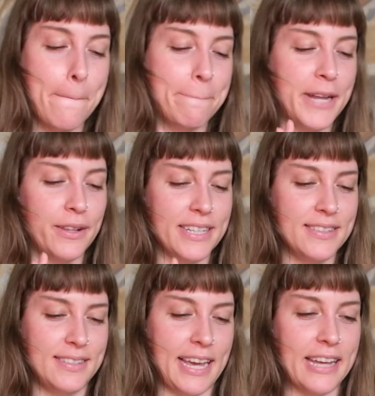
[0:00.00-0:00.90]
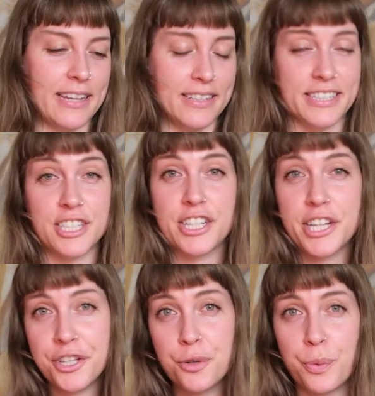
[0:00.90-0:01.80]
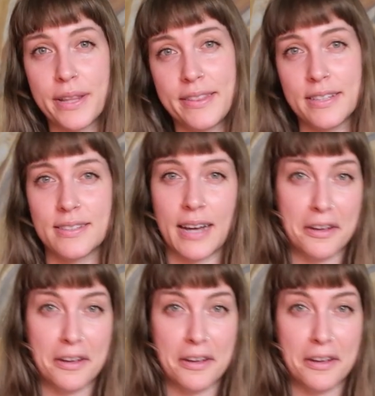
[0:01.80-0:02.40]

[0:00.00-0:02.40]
Now let's continue with this